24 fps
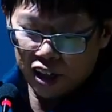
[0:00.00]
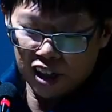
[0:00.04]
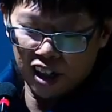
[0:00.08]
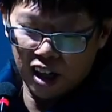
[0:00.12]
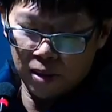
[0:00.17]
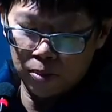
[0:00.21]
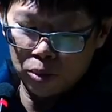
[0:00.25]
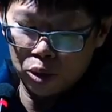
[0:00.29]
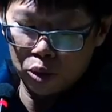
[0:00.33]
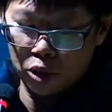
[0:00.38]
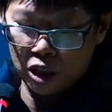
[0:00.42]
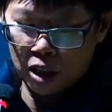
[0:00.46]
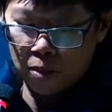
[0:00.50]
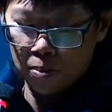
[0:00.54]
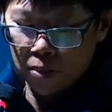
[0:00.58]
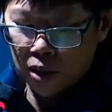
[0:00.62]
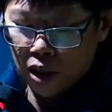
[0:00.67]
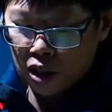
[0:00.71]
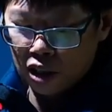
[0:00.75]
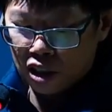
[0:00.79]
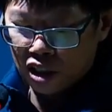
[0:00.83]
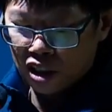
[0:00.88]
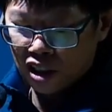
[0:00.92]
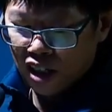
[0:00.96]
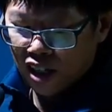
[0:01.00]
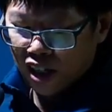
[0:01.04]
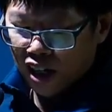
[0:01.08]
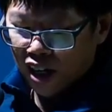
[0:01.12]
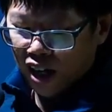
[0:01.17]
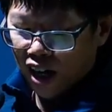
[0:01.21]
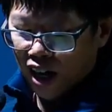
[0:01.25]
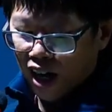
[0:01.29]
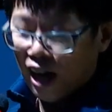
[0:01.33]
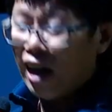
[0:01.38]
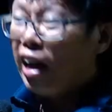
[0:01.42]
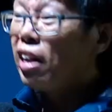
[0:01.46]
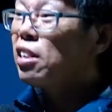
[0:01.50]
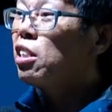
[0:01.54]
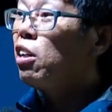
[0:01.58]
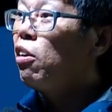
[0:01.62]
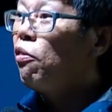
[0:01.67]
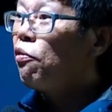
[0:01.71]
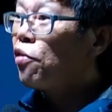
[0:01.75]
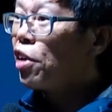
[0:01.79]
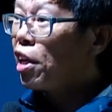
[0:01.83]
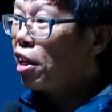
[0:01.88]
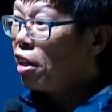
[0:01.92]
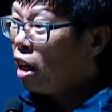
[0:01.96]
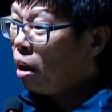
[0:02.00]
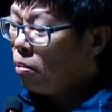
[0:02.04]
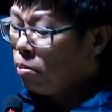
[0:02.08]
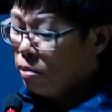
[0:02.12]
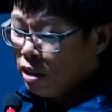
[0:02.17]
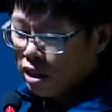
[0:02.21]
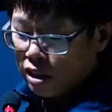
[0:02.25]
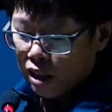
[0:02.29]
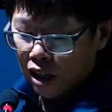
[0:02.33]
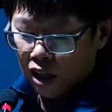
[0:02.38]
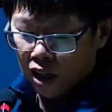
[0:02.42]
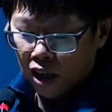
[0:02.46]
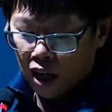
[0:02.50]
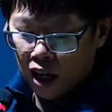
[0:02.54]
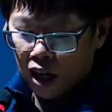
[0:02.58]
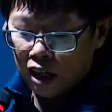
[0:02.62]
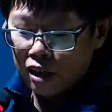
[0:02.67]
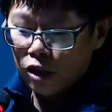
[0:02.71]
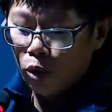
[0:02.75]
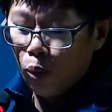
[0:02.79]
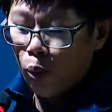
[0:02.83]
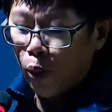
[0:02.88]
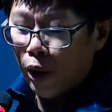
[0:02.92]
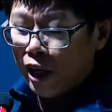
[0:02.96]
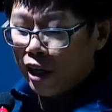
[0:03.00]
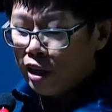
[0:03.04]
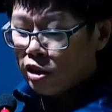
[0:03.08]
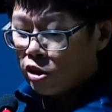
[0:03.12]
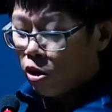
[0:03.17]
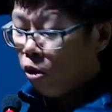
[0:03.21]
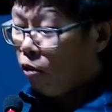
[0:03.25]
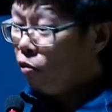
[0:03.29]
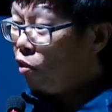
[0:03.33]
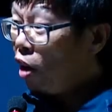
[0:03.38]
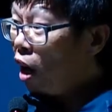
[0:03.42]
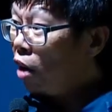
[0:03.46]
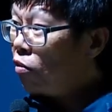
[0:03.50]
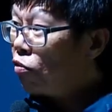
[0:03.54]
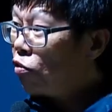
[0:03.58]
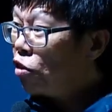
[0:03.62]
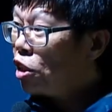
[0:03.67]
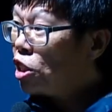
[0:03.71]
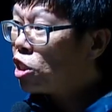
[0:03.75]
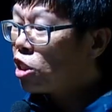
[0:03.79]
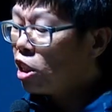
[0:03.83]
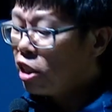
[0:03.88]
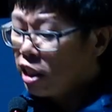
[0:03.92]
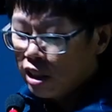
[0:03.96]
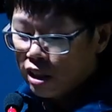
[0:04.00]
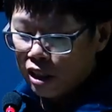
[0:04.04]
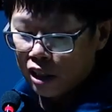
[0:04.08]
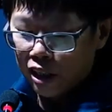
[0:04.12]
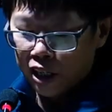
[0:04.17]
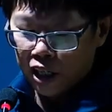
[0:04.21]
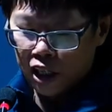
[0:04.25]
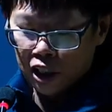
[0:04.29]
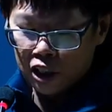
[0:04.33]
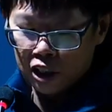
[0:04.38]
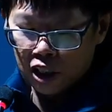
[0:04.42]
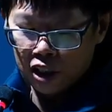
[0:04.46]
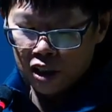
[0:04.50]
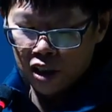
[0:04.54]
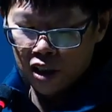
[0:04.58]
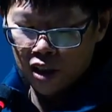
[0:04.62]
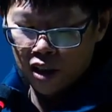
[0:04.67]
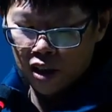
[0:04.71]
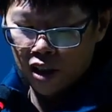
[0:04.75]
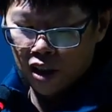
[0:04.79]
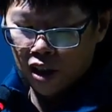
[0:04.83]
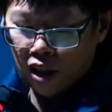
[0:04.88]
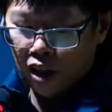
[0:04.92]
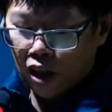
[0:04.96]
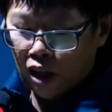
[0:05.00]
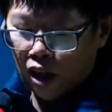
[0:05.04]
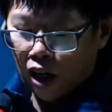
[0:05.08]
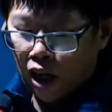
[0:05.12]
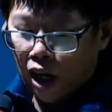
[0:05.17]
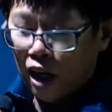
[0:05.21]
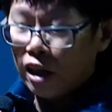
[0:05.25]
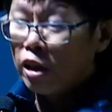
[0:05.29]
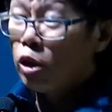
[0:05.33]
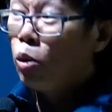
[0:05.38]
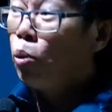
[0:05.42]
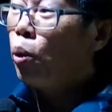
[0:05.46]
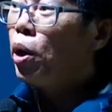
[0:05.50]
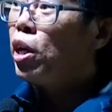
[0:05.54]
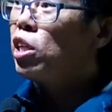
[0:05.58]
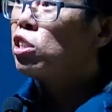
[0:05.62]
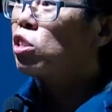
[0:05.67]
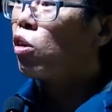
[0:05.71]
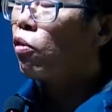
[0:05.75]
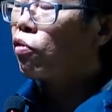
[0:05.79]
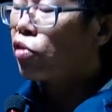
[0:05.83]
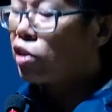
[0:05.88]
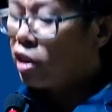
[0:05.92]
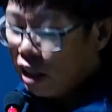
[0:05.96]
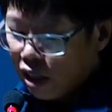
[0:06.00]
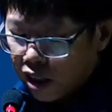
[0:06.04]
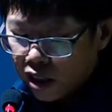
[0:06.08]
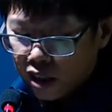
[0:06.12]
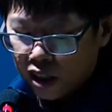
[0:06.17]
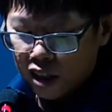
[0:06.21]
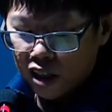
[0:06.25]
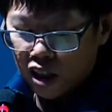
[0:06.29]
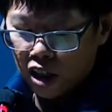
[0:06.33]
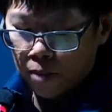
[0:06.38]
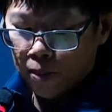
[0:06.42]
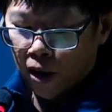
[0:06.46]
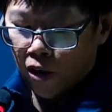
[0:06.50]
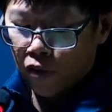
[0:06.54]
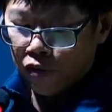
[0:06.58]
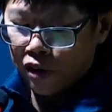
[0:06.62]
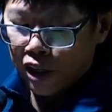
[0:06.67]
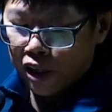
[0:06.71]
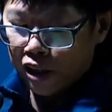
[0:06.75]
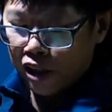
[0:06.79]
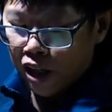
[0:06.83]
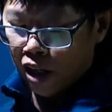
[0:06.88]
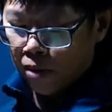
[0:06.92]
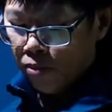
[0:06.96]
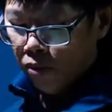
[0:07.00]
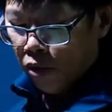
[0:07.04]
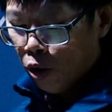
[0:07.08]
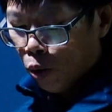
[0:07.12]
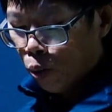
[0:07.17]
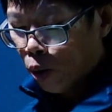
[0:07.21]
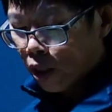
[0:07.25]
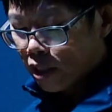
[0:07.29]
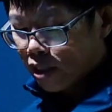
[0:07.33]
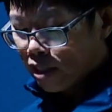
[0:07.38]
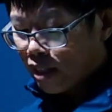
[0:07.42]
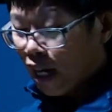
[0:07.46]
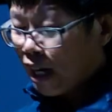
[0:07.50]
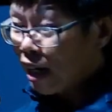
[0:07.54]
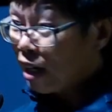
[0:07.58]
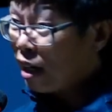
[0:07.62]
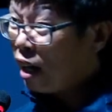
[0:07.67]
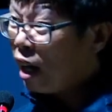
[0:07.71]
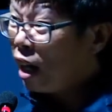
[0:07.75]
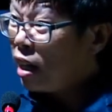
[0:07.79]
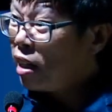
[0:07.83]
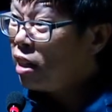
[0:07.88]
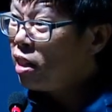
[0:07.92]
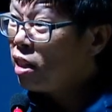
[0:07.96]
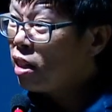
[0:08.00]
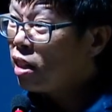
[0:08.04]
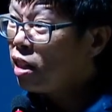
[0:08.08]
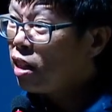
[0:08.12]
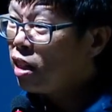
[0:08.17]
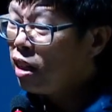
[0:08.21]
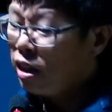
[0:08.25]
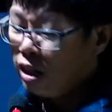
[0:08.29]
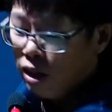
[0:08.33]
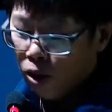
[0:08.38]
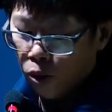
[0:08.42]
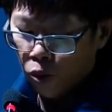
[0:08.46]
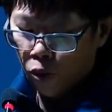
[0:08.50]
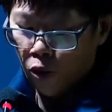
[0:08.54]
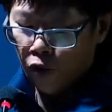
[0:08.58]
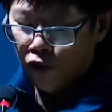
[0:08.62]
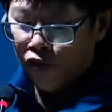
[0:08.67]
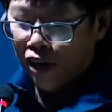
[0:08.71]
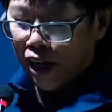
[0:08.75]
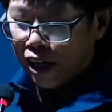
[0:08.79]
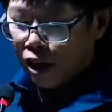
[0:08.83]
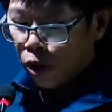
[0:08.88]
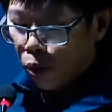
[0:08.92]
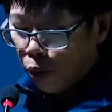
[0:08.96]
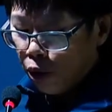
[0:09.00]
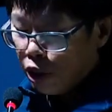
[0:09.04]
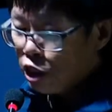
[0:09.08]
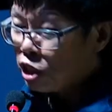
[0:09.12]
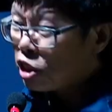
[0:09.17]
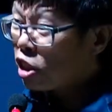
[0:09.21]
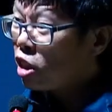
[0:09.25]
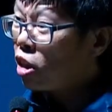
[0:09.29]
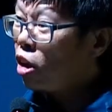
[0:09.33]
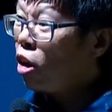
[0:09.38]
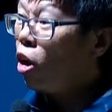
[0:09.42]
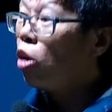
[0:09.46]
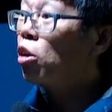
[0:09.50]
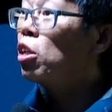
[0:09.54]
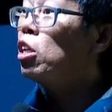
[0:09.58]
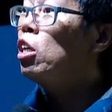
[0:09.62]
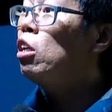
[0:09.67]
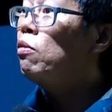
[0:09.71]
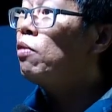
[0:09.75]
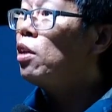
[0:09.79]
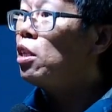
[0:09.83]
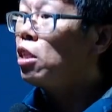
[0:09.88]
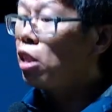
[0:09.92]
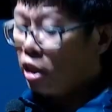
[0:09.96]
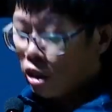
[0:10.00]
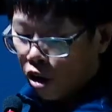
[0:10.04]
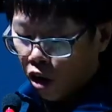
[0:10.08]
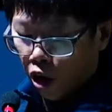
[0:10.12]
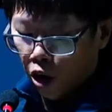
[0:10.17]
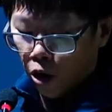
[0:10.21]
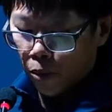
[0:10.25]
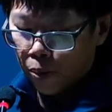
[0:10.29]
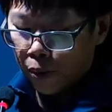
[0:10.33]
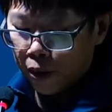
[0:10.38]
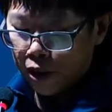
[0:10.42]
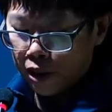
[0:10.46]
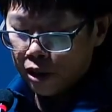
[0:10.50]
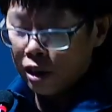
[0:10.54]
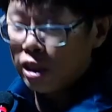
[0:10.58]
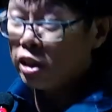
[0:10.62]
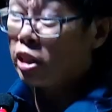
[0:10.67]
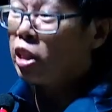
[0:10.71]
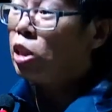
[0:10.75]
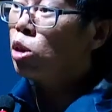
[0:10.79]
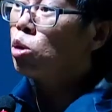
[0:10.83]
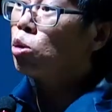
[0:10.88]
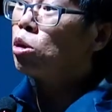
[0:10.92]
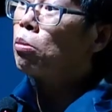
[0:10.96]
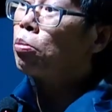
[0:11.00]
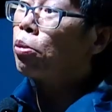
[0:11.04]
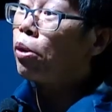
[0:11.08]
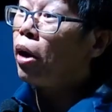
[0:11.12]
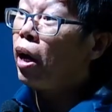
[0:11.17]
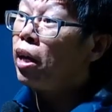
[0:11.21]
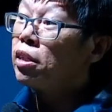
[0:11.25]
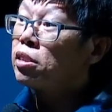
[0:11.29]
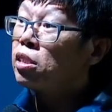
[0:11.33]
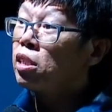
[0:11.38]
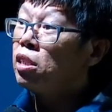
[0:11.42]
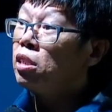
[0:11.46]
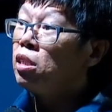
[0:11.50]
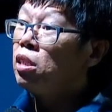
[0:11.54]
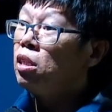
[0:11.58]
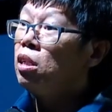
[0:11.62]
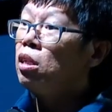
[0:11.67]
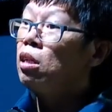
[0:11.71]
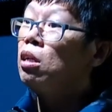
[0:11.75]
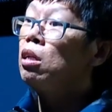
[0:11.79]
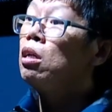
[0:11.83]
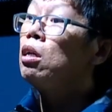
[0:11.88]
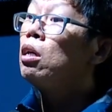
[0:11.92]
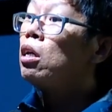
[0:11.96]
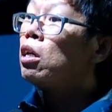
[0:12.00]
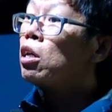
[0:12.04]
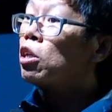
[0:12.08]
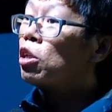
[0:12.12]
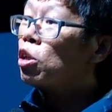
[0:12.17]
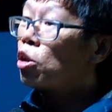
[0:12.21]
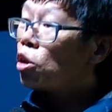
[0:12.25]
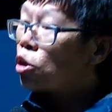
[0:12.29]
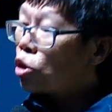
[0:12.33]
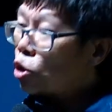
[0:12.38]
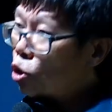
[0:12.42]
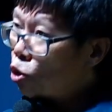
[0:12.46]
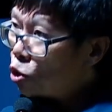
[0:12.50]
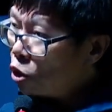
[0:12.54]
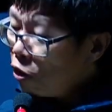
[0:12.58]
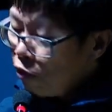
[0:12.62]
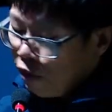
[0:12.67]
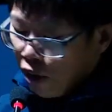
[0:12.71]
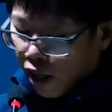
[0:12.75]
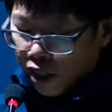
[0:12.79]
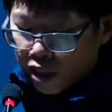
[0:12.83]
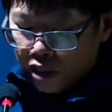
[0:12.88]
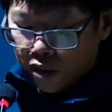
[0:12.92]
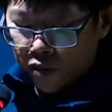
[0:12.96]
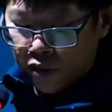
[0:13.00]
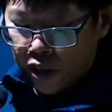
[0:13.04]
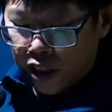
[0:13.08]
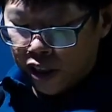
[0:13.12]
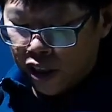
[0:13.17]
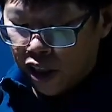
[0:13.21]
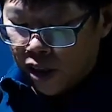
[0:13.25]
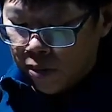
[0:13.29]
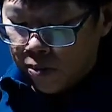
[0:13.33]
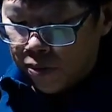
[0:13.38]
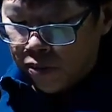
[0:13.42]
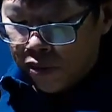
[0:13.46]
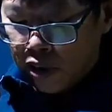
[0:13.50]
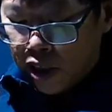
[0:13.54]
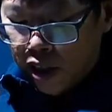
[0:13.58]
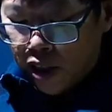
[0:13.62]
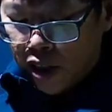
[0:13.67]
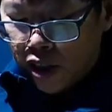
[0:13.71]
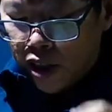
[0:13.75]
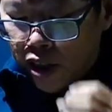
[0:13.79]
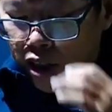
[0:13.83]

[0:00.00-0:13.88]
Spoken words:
Vietnam to emerge, other Vietnams, other ways of envisioning the nation, other ways of thinking about Vietnam were sidelined, were vanquished, or even incorporated into the present unified Vietnam.